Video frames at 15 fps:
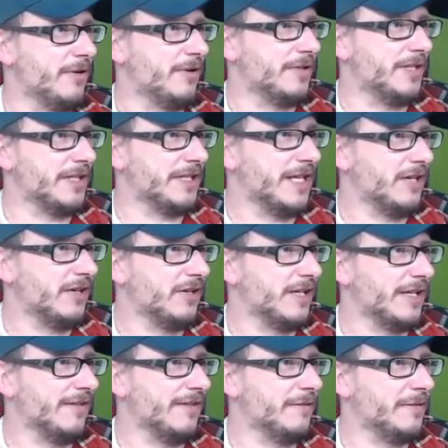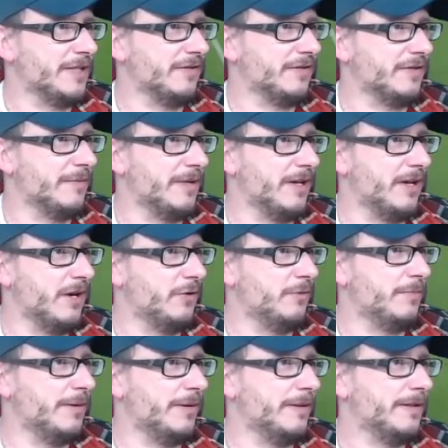the deadlock and give themselves a bit of hope.
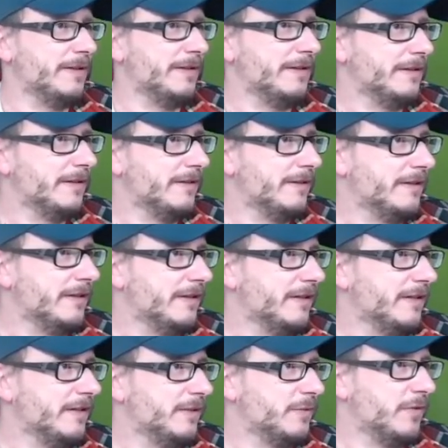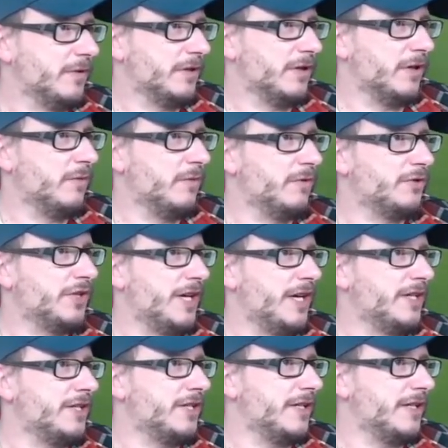One goal will
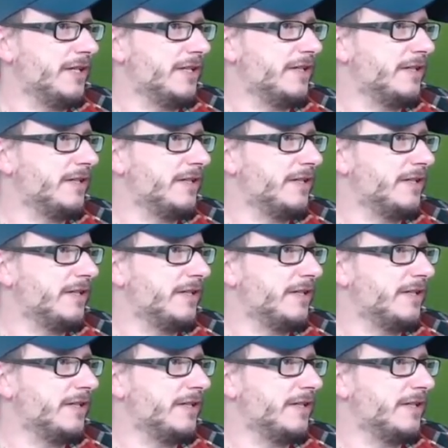change this.